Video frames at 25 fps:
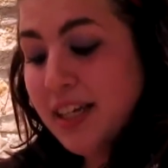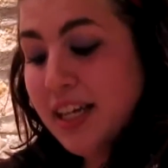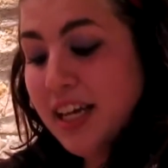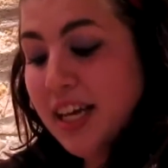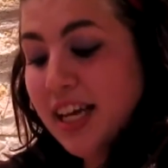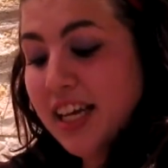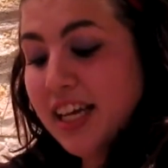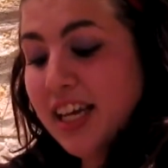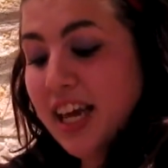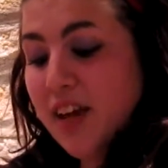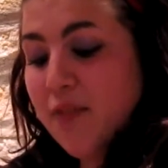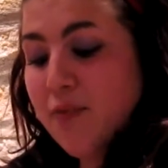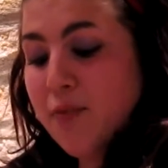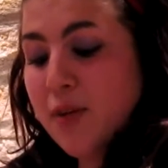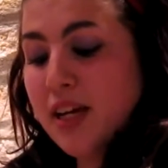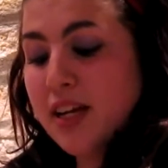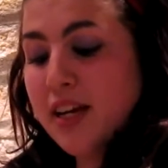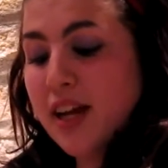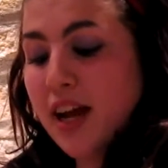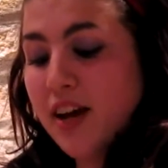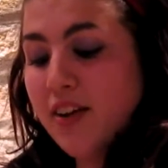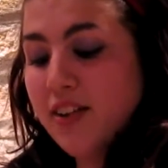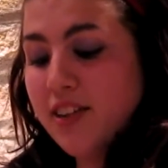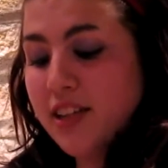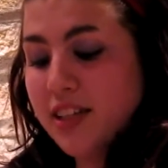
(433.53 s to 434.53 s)
It gave me an
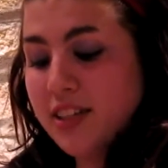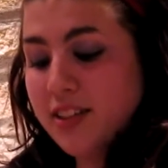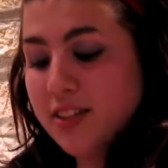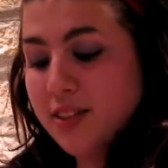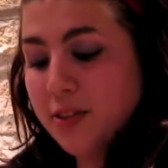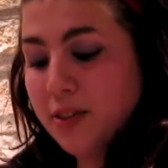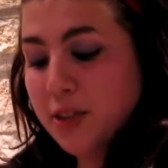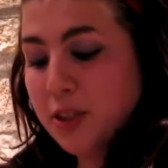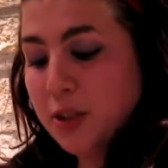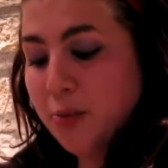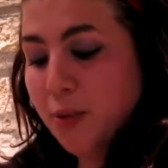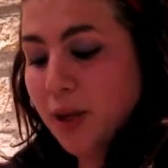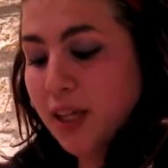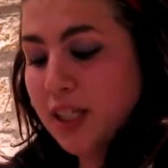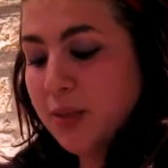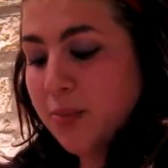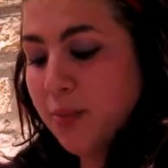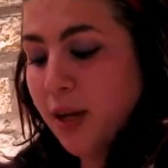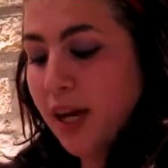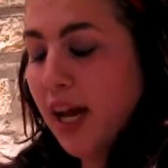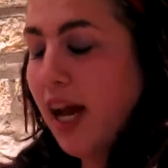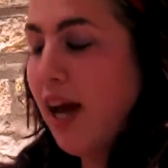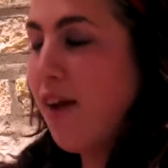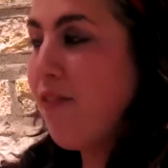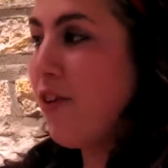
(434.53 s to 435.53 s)
outlet to express
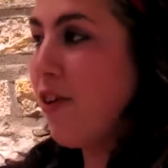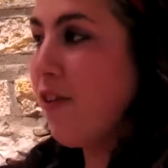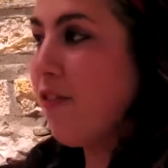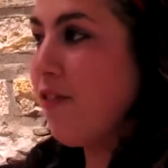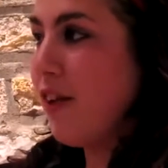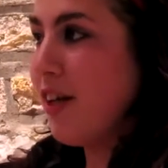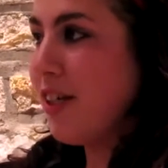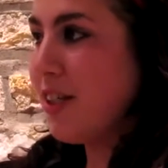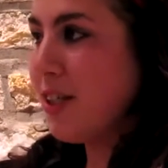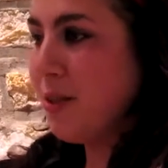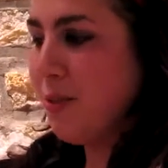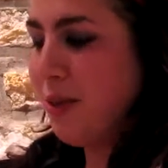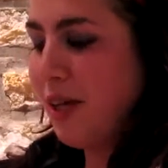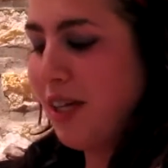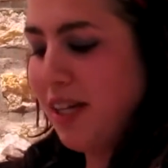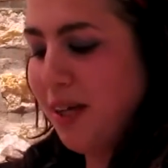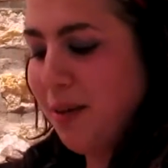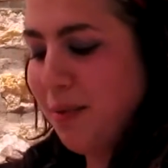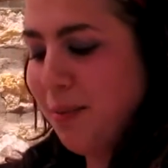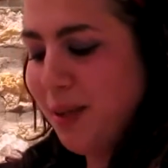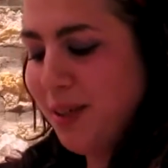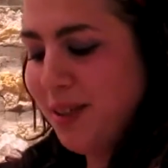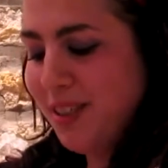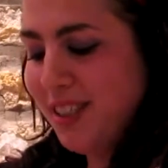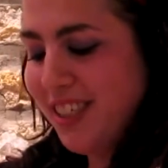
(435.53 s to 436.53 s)
my ever-fluctuating
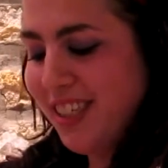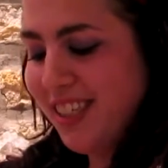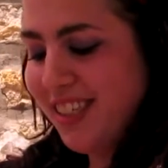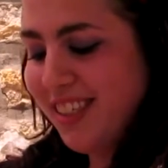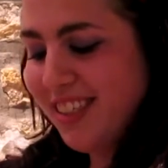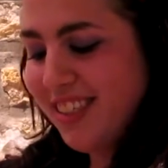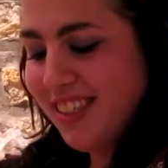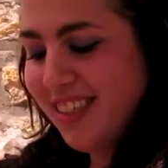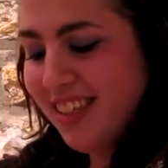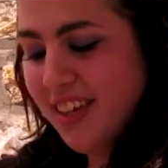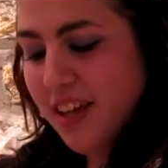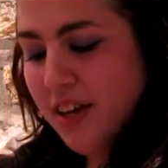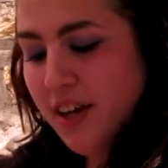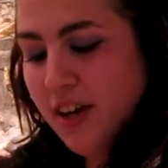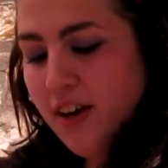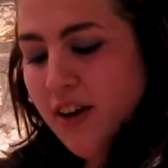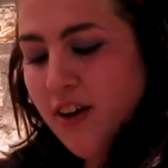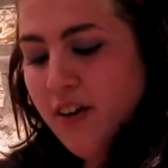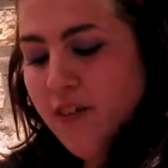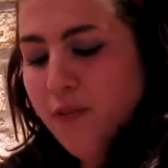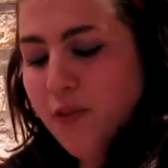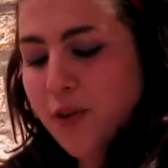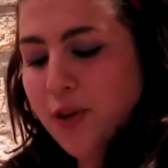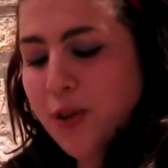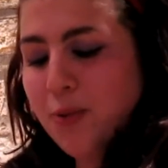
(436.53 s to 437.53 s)
emotions.
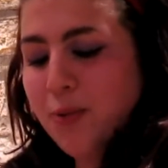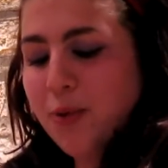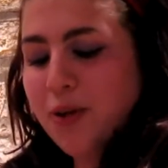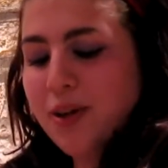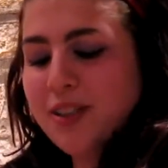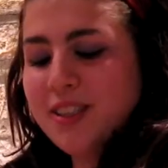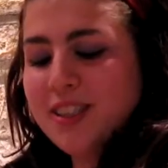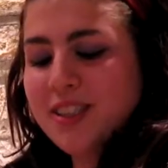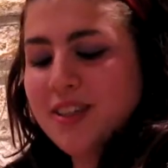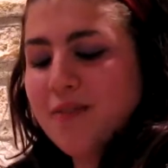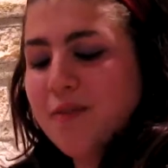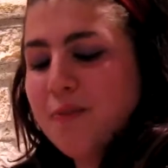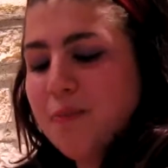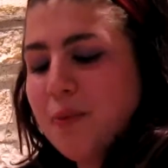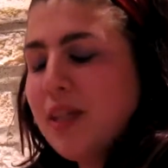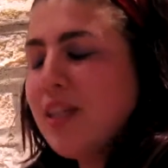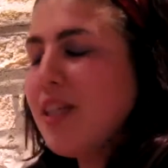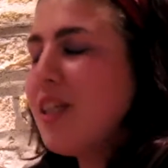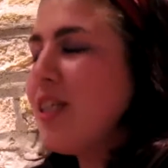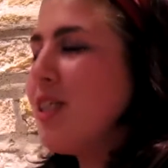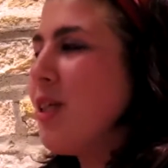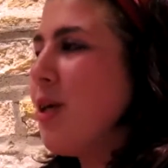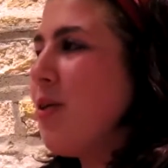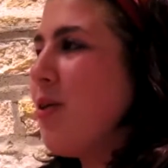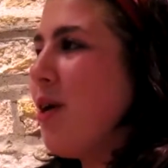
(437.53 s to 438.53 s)
For the words of
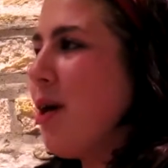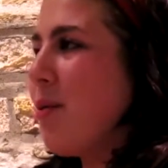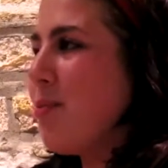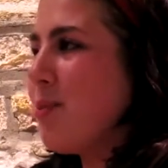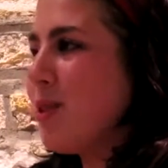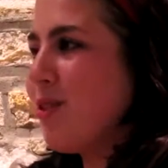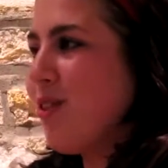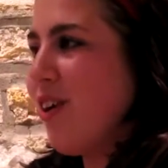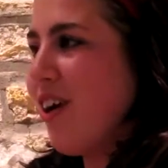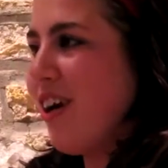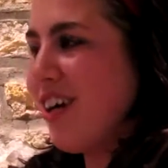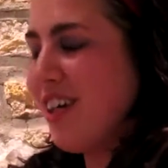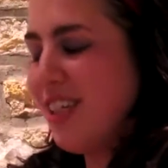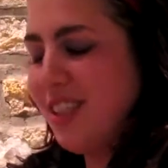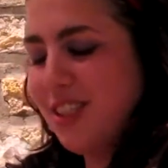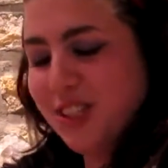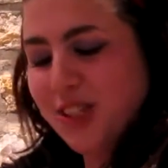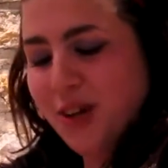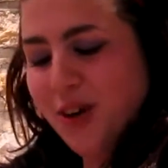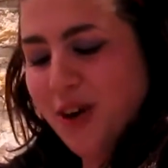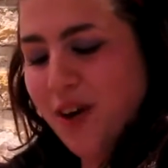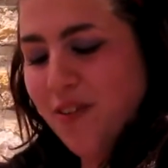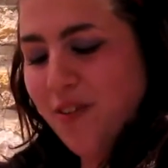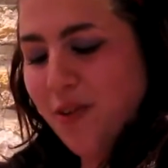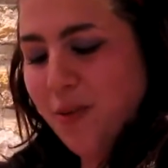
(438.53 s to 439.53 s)
Billie Joe Armstrong and
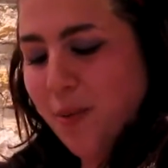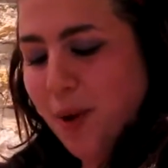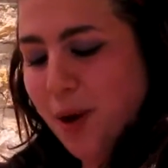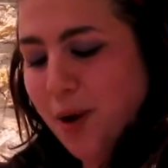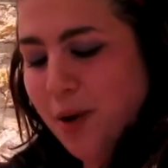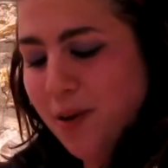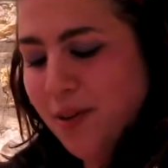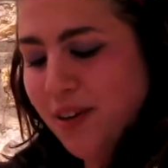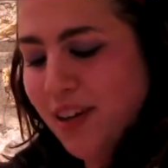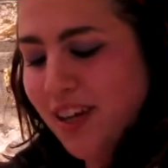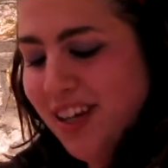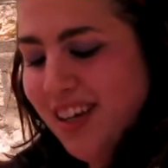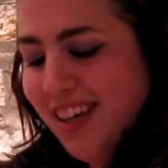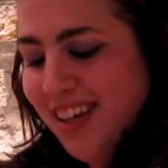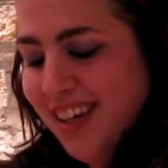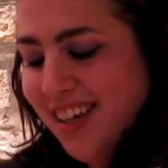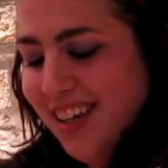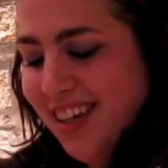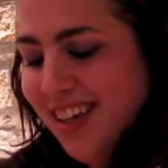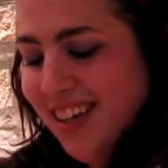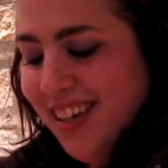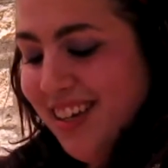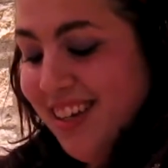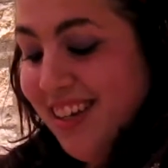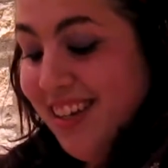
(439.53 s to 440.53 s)
Joey Ramone
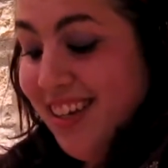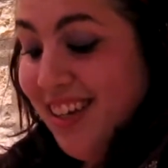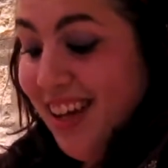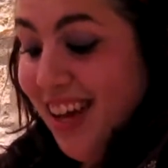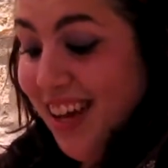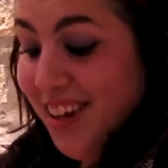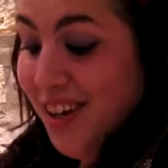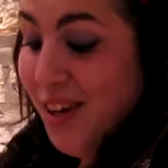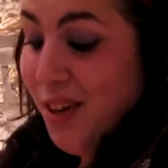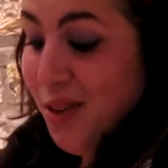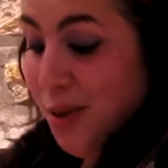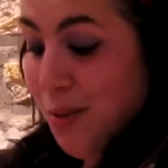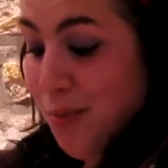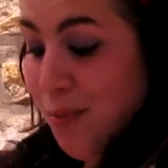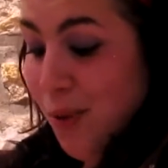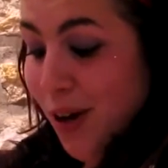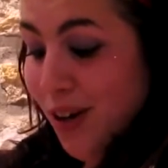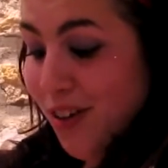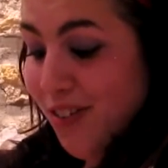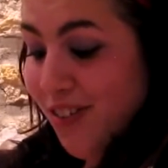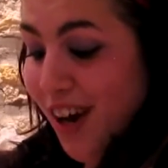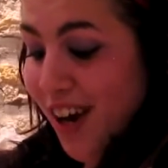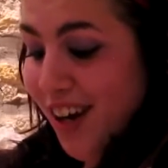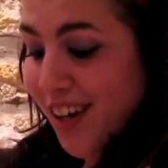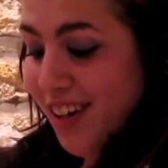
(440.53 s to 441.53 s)
and other
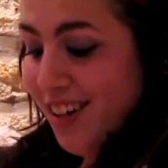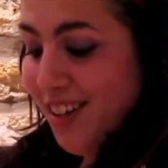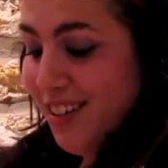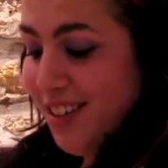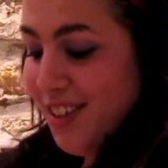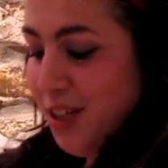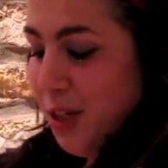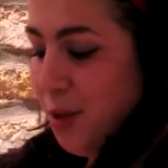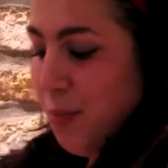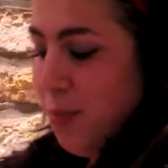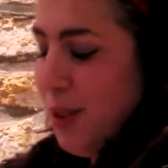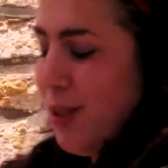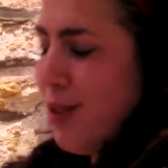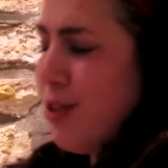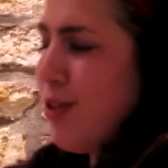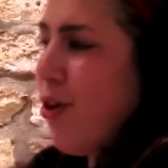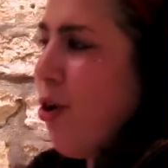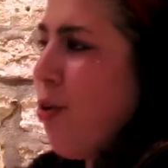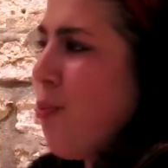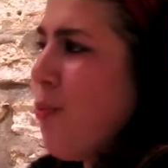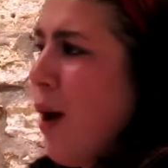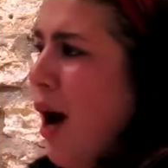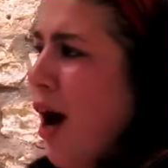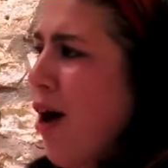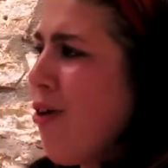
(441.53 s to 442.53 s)
punk rockers could be
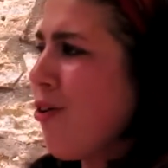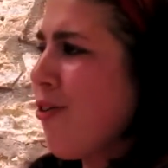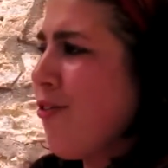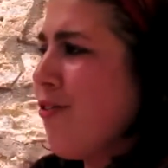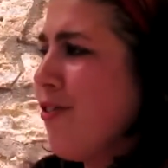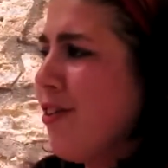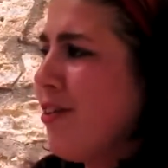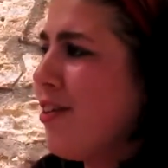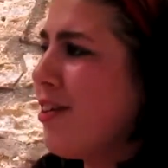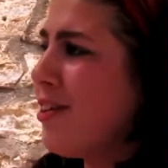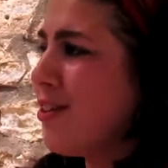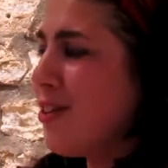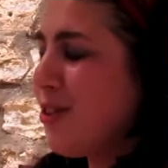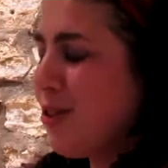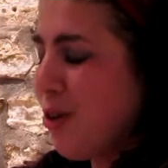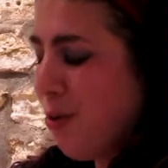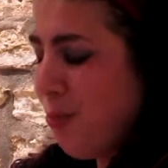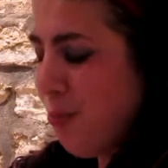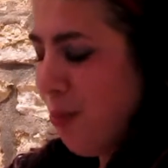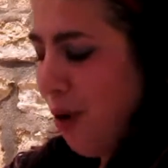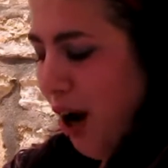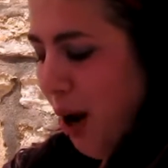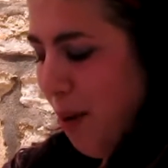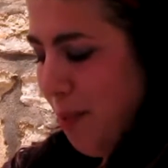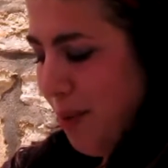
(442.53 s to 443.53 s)
so powerful and so
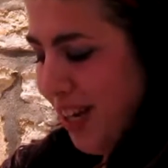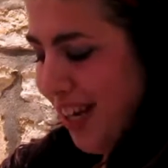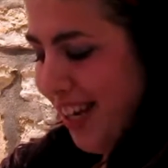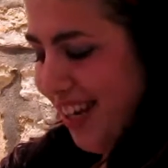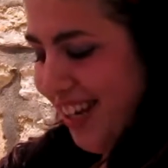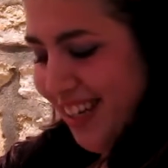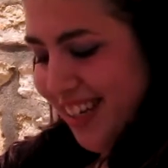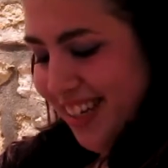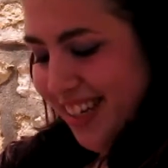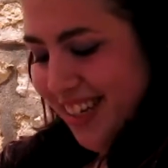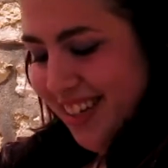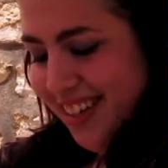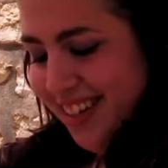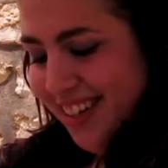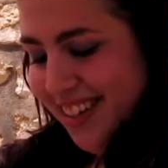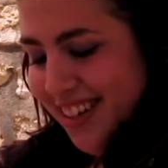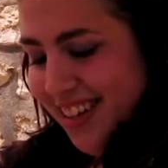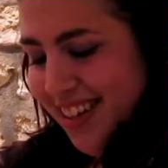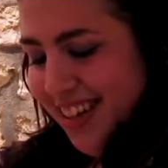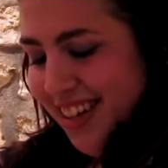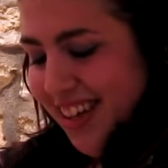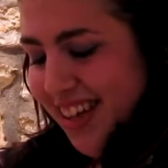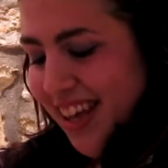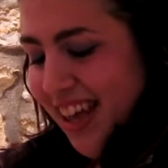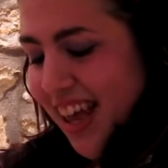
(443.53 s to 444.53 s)
prominent.
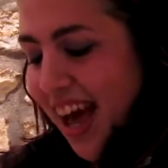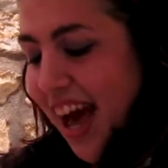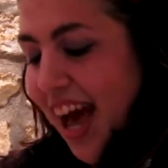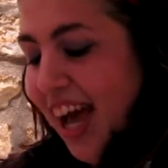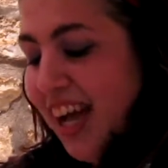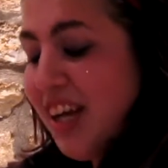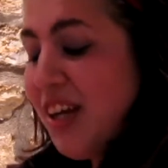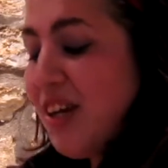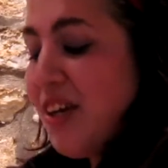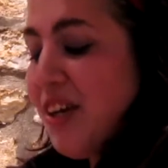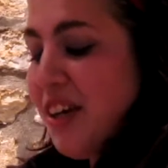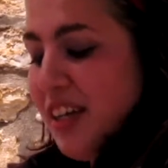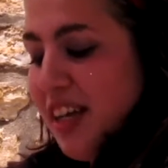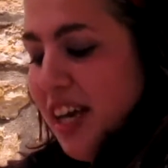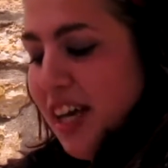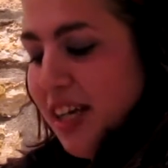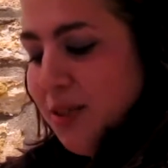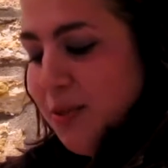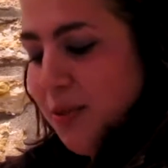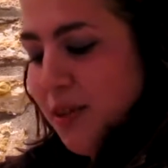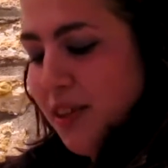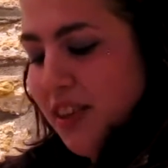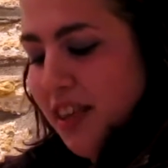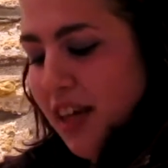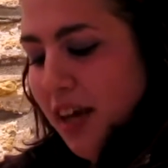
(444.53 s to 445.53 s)
I could connect
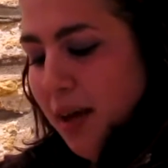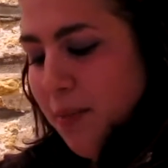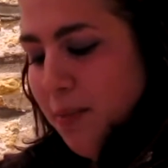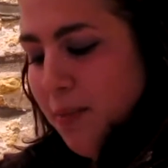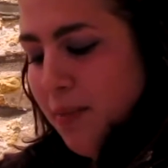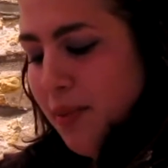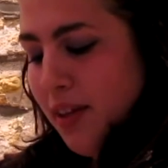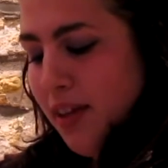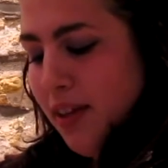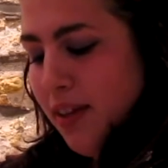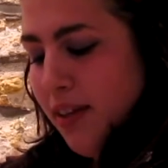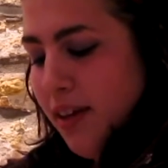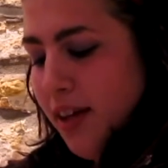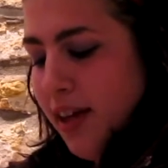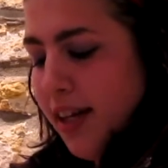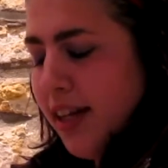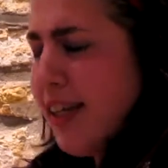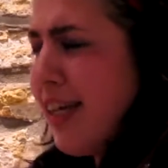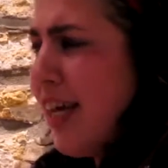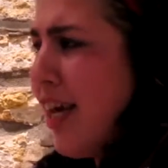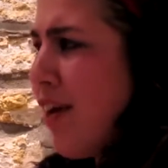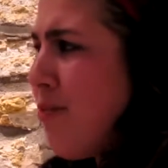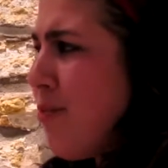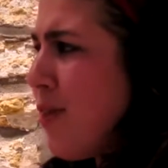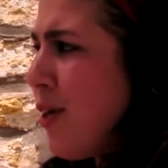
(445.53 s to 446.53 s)
with them, and it
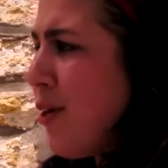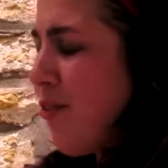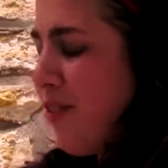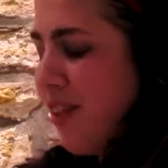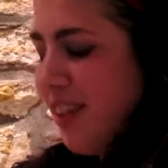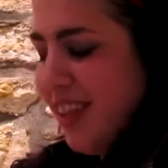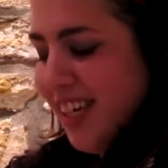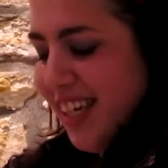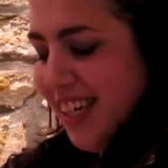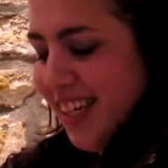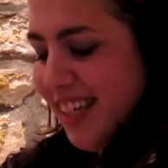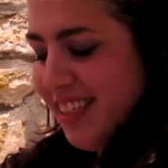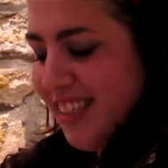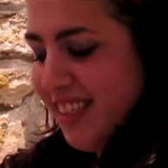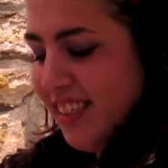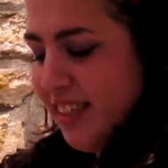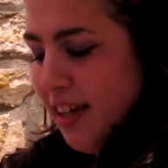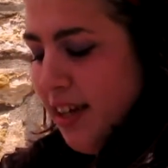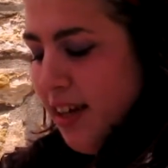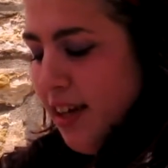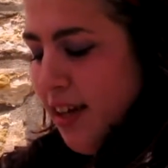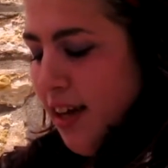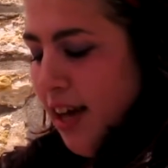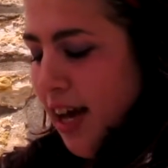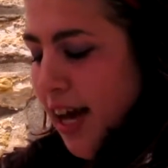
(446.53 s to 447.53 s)
gave me a release,
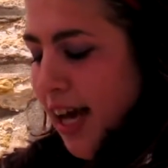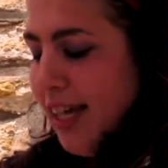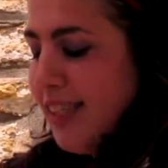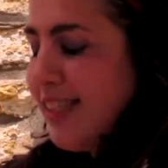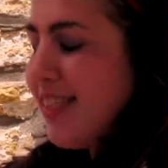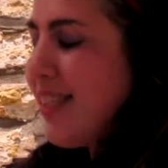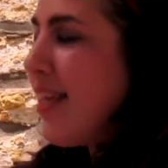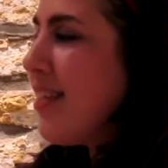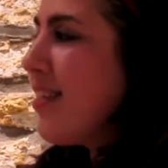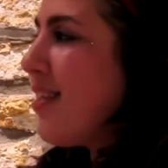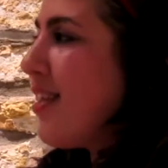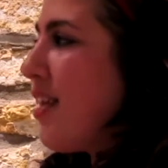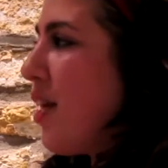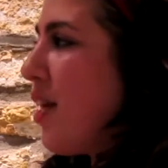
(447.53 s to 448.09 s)
a sense that